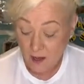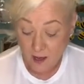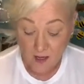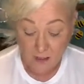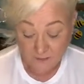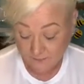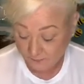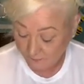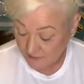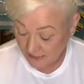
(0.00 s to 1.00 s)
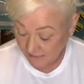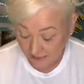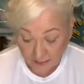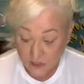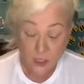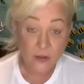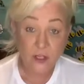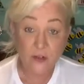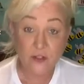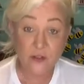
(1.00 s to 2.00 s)
Um, and let us know that
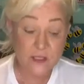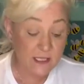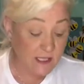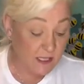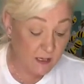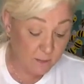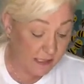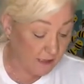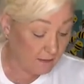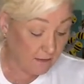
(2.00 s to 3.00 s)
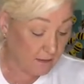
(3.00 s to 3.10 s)
you're interested in it by